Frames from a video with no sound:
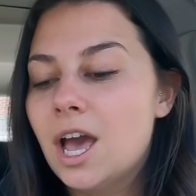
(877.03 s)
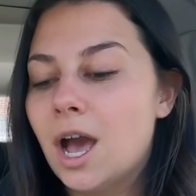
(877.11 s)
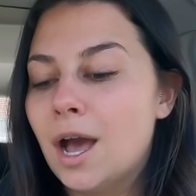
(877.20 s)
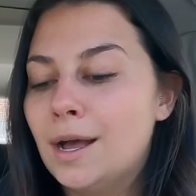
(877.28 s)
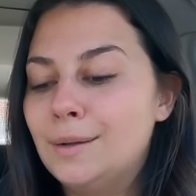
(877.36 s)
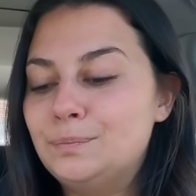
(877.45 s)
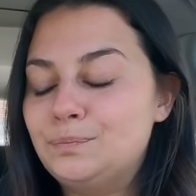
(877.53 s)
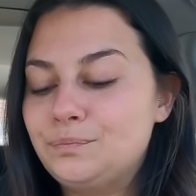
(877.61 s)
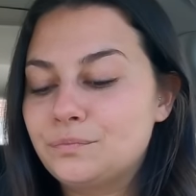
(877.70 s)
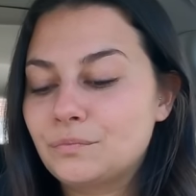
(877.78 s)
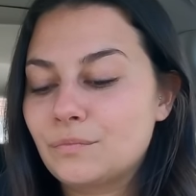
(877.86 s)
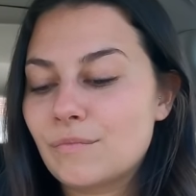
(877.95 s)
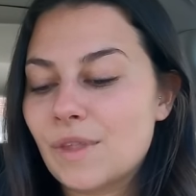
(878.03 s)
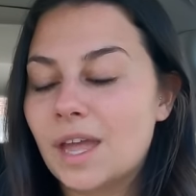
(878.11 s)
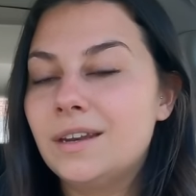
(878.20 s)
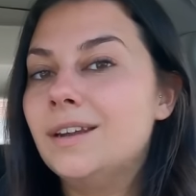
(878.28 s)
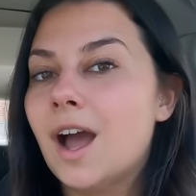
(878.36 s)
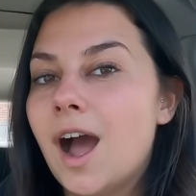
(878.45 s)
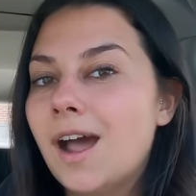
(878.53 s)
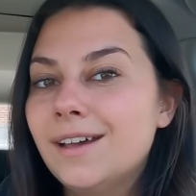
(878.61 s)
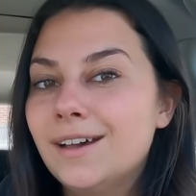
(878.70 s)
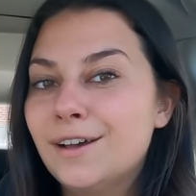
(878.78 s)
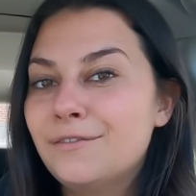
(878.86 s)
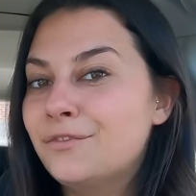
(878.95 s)
and not
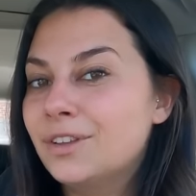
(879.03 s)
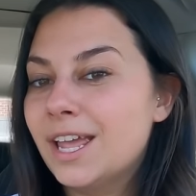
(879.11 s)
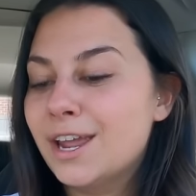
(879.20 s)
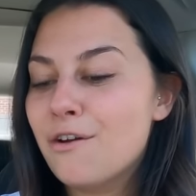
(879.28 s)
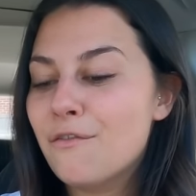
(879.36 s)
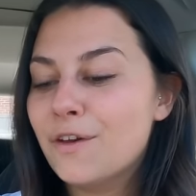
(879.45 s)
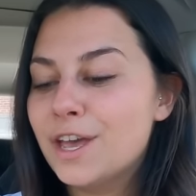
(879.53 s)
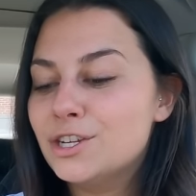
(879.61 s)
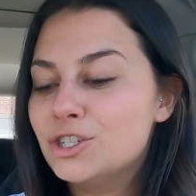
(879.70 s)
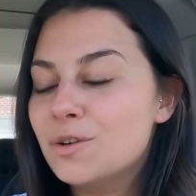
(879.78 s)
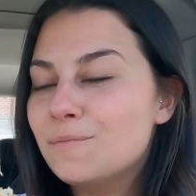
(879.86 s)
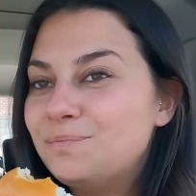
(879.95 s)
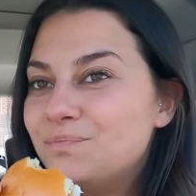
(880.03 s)
a Filet-O-Fish.